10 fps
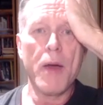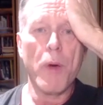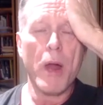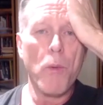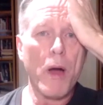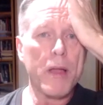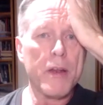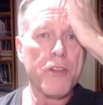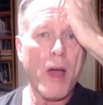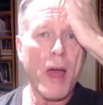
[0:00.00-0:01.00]
And what I want you
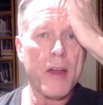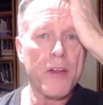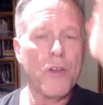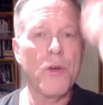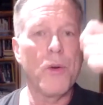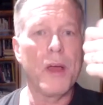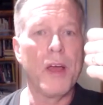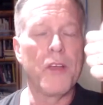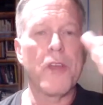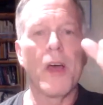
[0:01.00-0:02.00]
to try to do
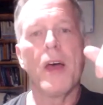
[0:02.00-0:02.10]
is